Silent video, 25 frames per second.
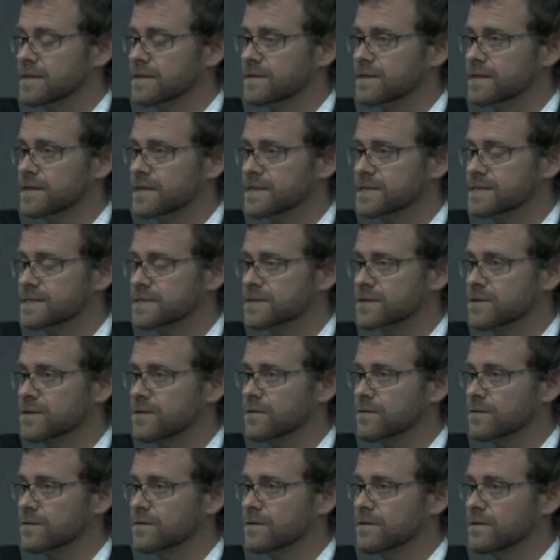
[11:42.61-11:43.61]
in his
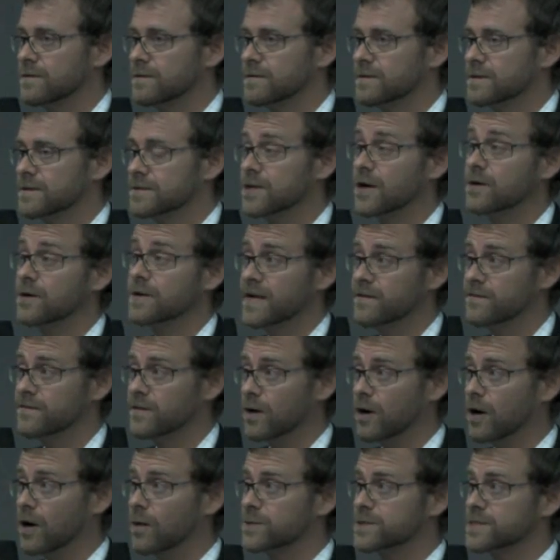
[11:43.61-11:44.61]
school don't have
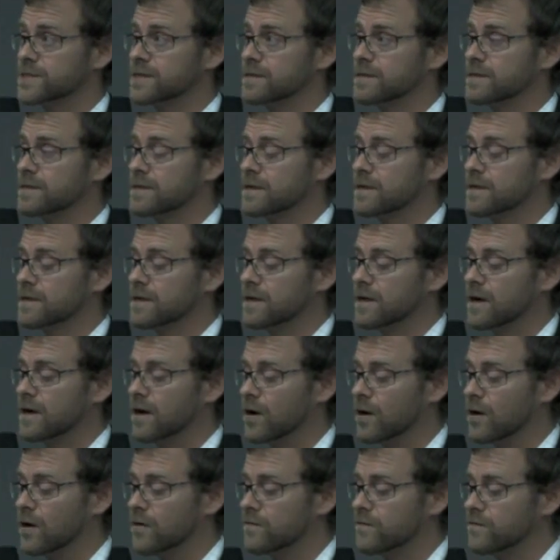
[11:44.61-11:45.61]
the option
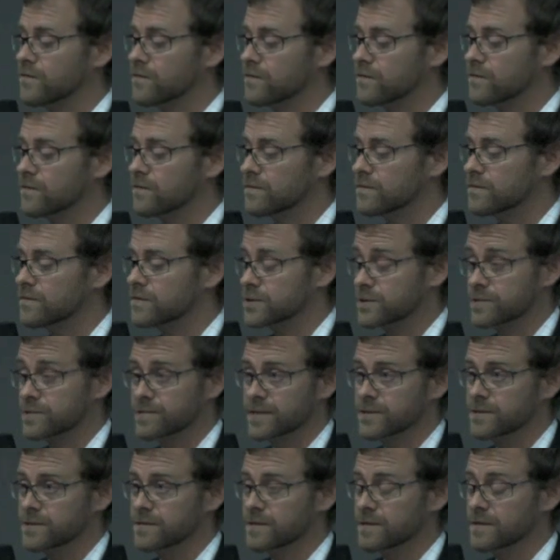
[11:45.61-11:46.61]
of
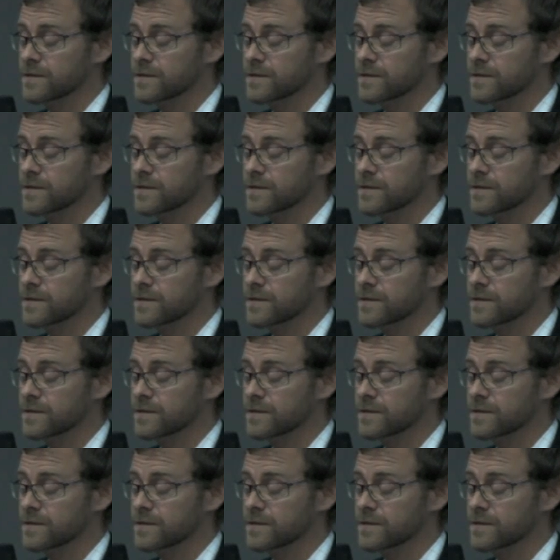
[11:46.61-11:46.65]
sugary,